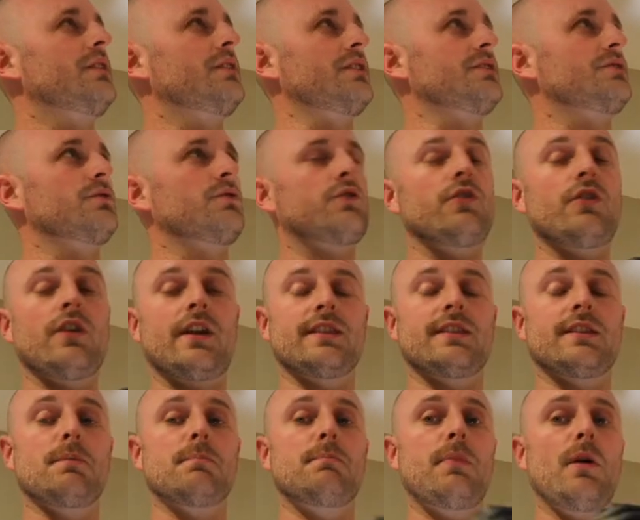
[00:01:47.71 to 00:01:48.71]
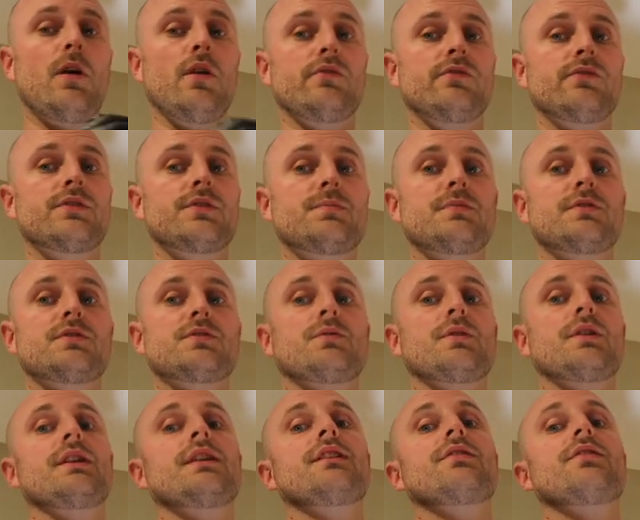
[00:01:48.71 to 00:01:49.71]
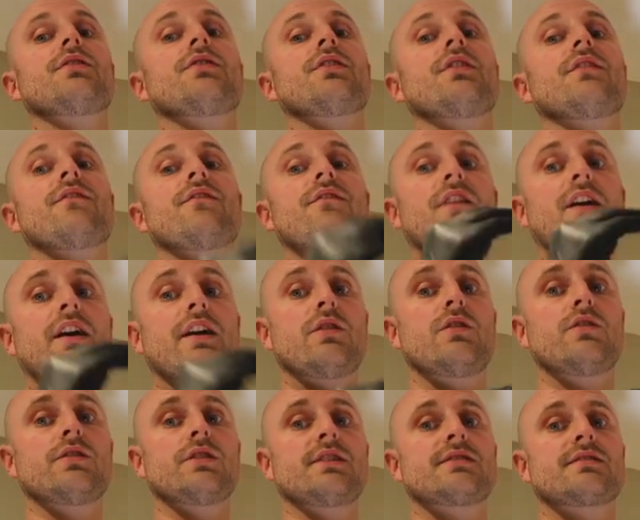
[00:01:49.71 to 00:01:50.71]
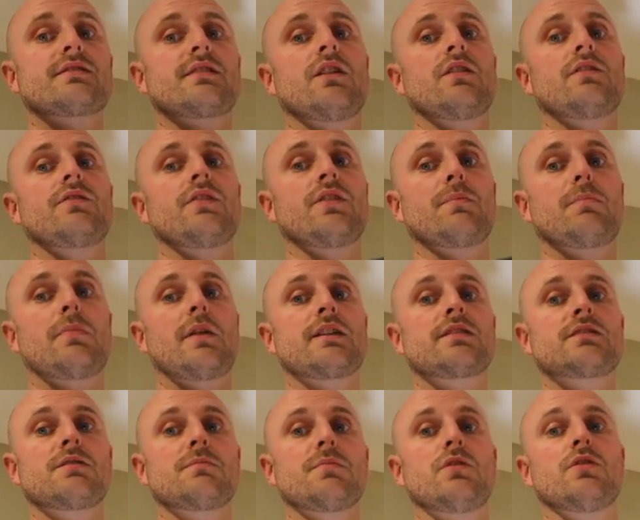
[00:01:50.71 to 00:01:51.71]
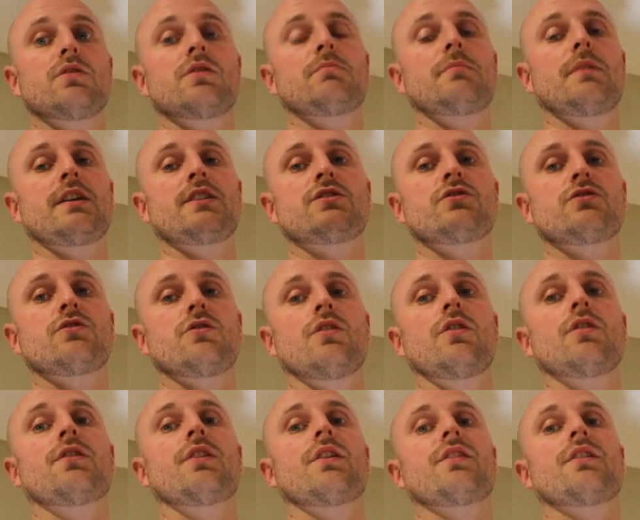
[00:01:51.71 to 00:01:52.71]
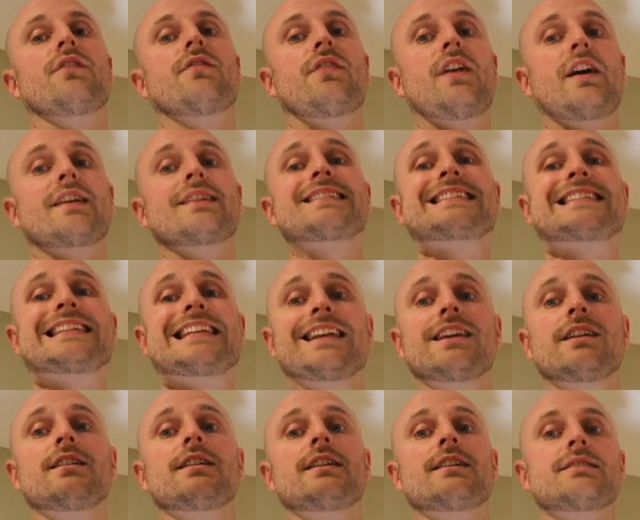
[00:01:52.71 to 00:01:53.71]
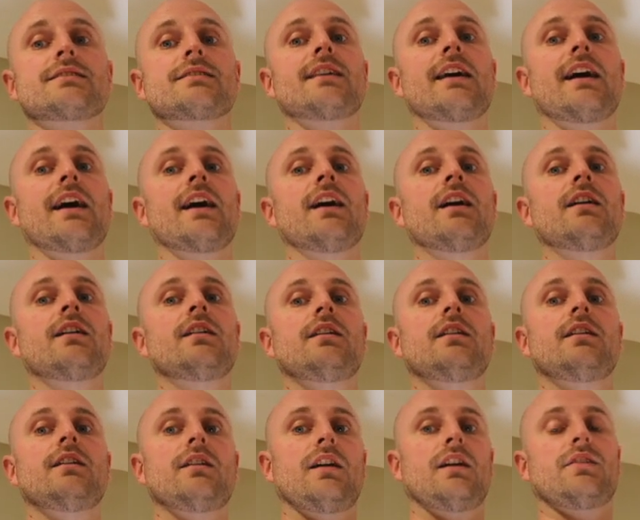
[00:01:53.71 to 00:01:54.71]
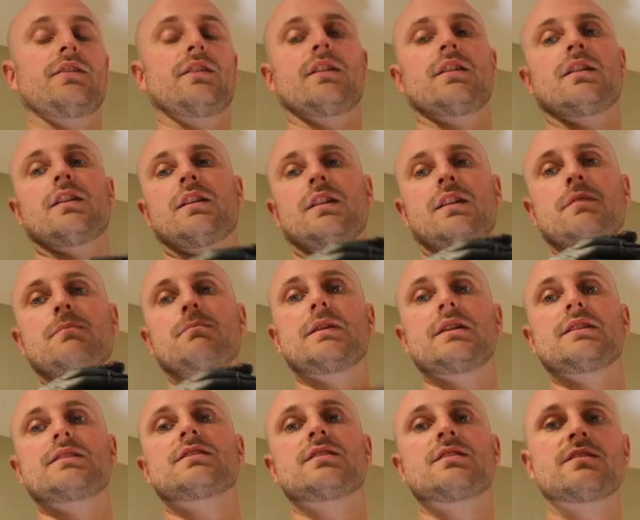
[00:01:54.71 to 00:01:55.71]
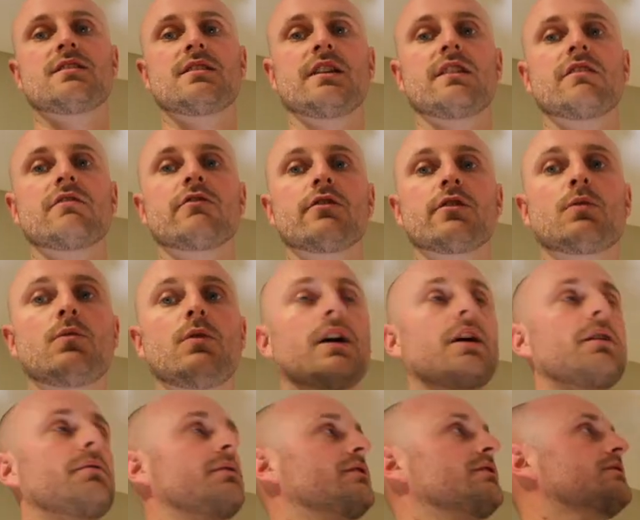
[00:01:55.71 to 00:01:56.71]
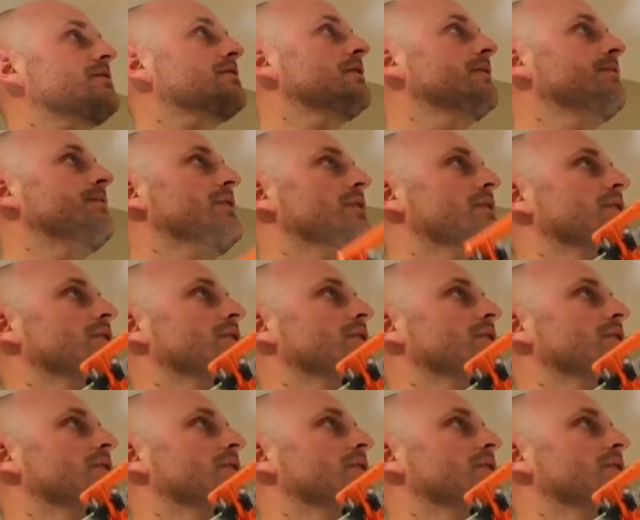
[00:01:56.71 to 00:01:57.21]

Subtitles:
This will create the bond between the fire hood itself and the plasterboard and make sure that the fire seal is there and that it meets its legal requirements.